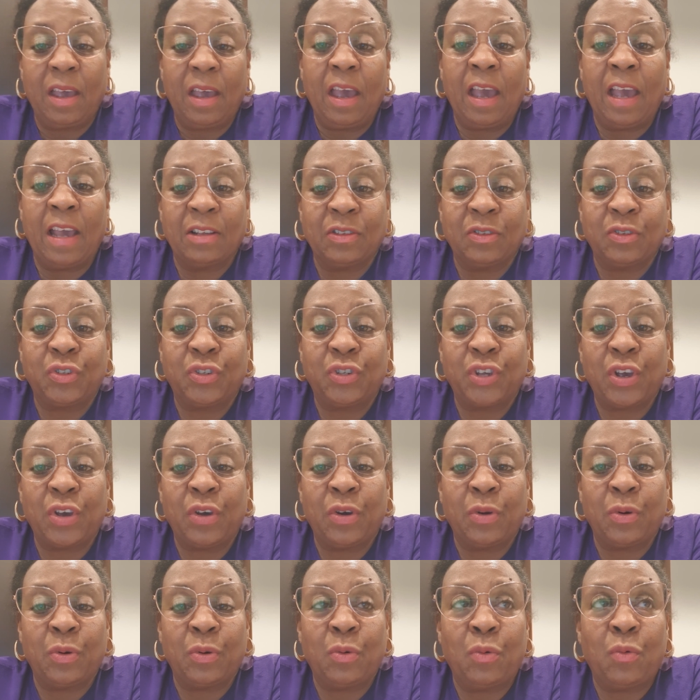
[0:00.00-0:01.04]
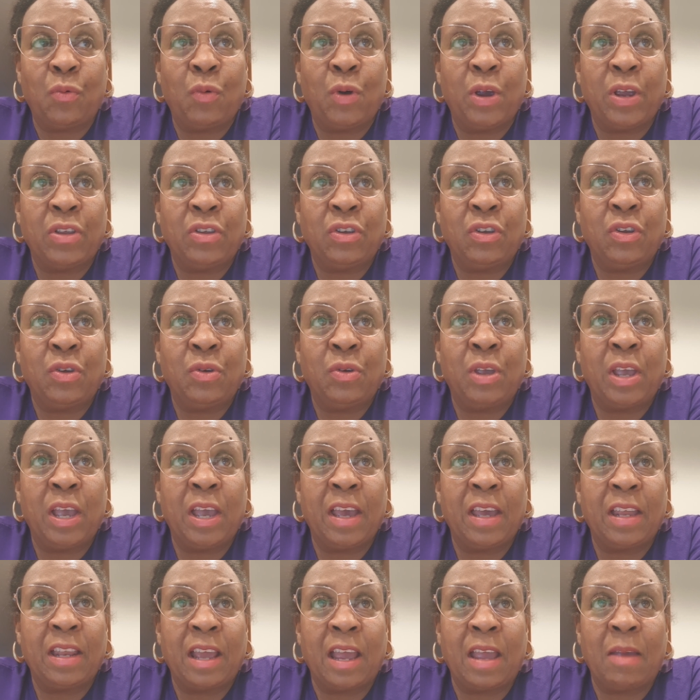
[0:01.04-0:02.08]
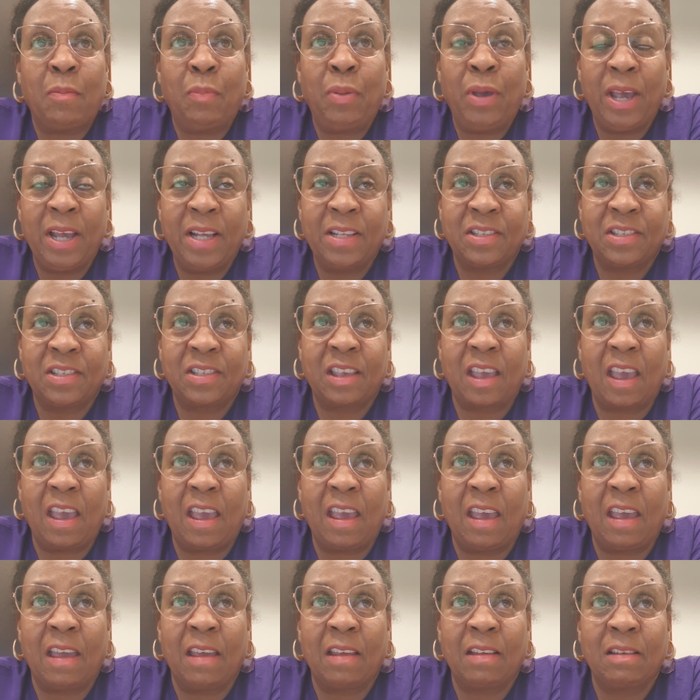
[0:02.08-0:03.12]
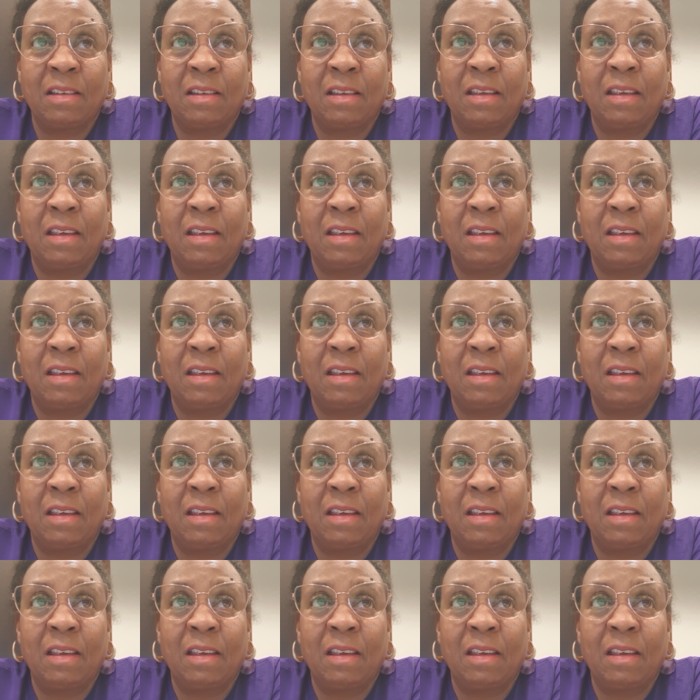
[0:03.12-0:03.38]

And so when you get a PET scan,